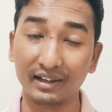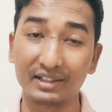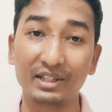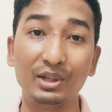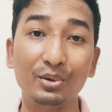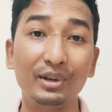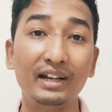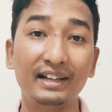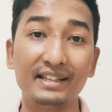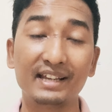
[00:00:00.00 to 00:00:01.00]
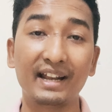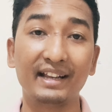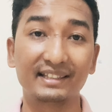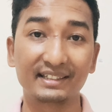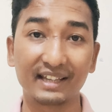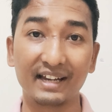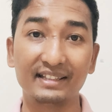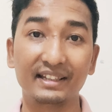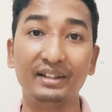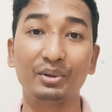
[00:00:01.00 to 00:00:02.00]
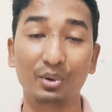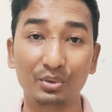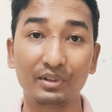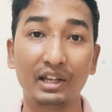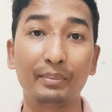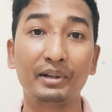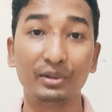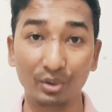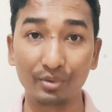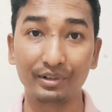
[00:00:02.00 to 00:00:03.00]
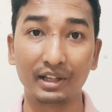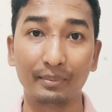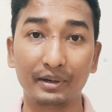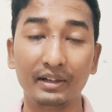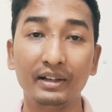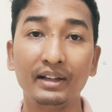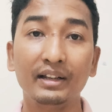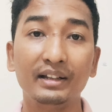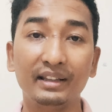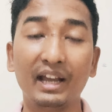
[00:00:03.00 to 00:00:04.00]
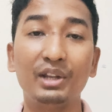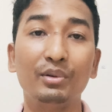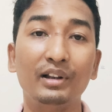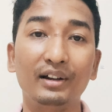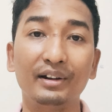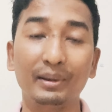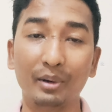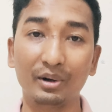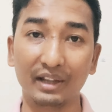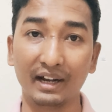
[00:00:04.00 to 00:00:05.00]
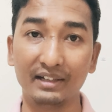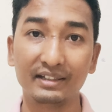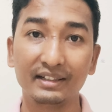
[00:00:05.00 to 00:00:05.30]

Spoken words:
It's a unique design exercise in growth with habit, yoga with habit. There you will learn about that.